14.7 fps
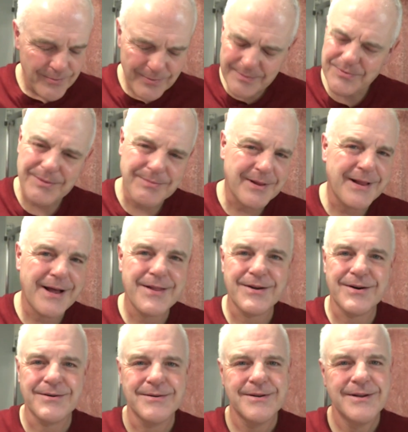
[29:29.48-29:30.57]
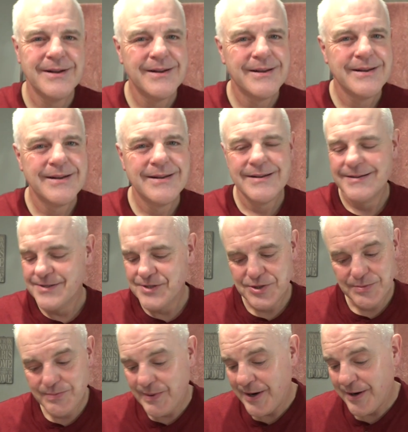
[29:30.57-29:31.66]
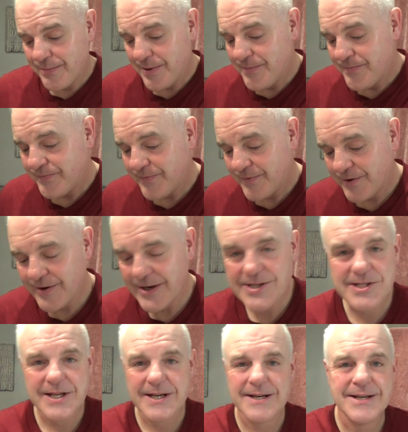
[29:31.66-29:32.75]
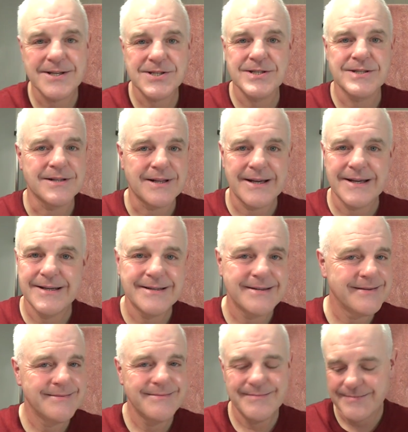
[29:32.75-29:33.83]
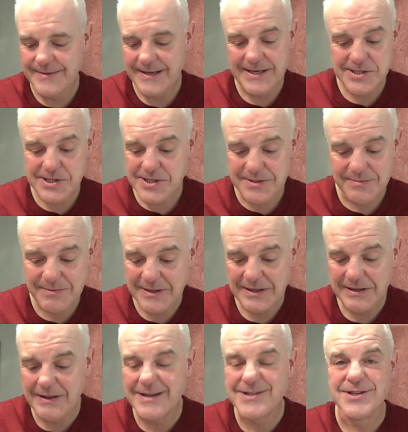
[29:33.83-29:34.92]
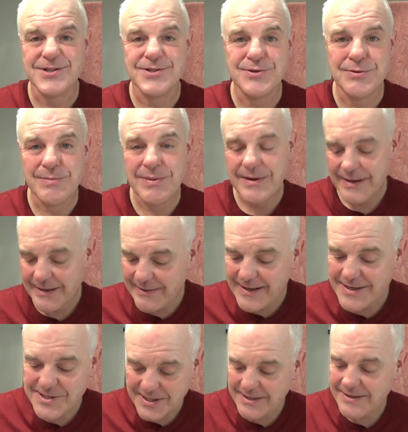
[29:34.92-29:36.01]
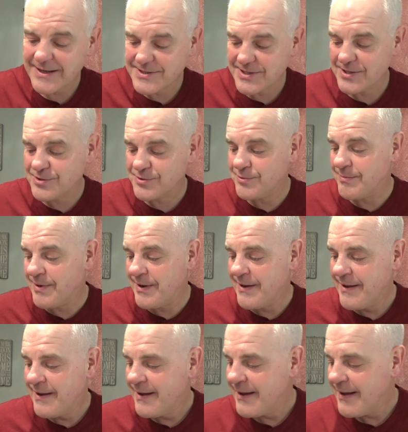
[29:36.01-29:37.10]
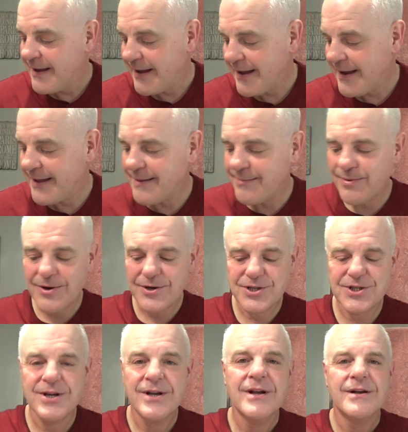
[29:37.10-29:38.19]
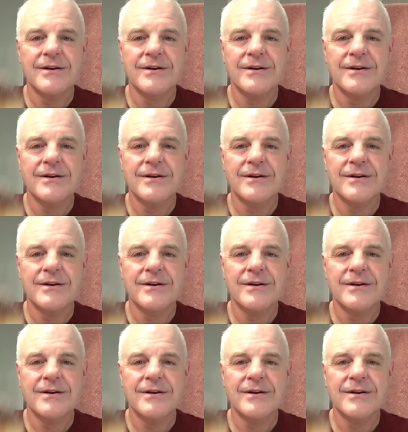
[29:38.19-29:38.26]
Whipped up the lather, superb. Great slickness and glide. Yeah, it's just a classic soap. Classic soap. The brush.